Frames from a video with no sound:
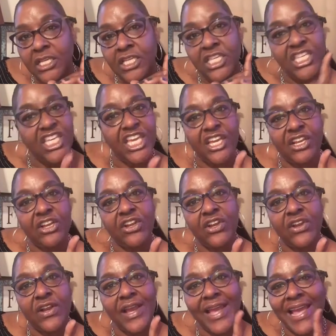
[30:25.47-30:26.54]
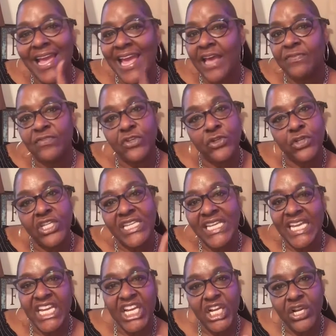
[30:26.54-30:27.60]
year after
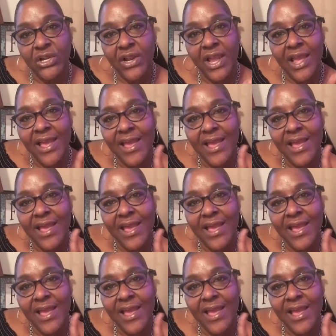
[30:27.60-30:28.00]
year